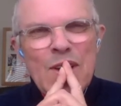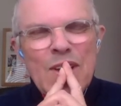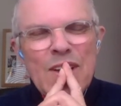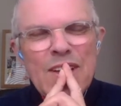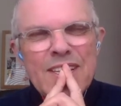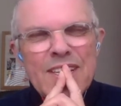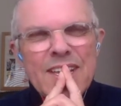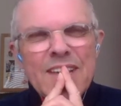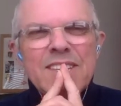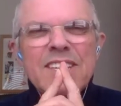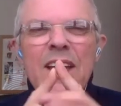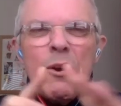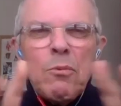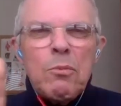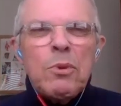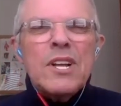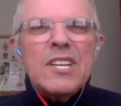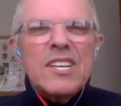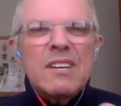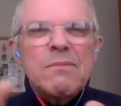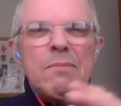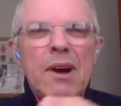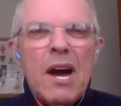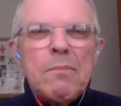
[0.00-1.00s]
So yeah,
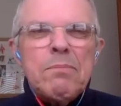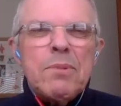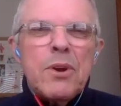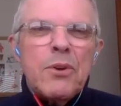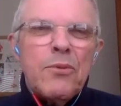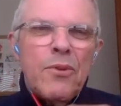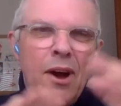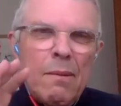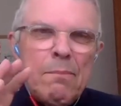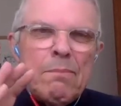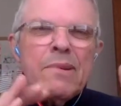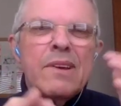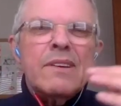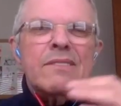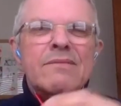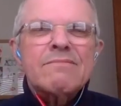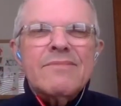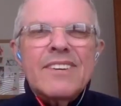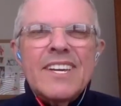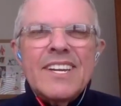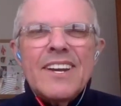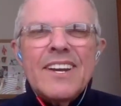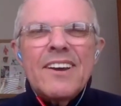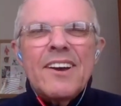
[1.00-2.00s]
well, you might be right, but
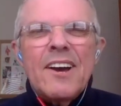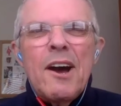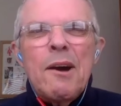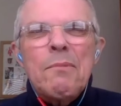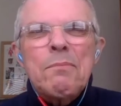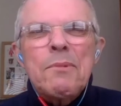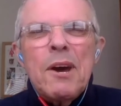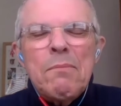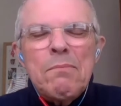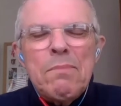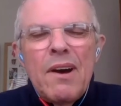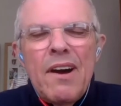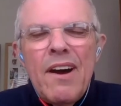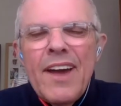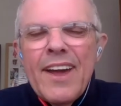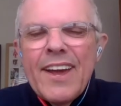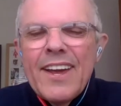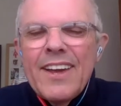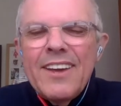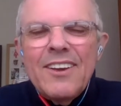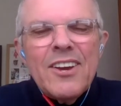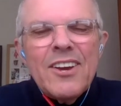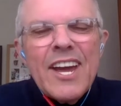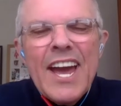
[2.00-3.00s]
you know, I'm not buying.
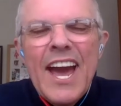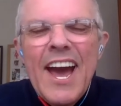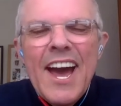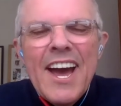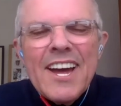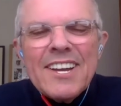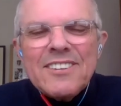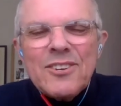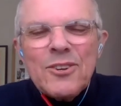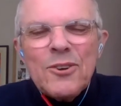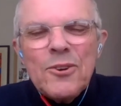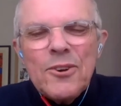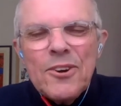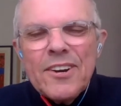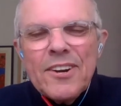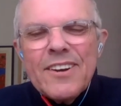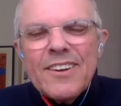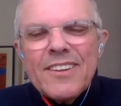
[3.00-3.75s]
You can't do it.